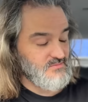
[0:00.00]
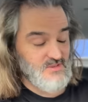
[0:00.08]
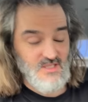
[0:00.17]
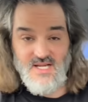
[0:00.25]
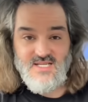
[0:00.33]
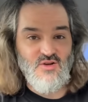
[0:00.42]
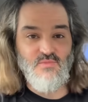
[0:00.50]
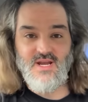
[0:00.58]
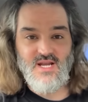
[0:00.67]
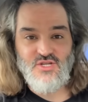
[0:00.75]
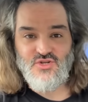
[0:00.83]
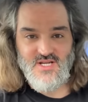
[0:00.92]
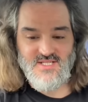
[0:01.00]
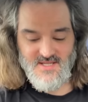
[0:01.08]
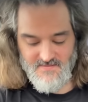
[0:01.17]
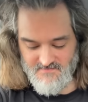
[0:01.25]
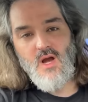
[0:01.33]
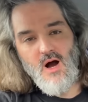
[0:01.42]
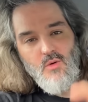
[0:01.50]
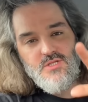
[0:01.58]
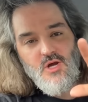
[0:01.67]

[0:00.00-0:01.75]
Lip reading: So this will be interesting. I was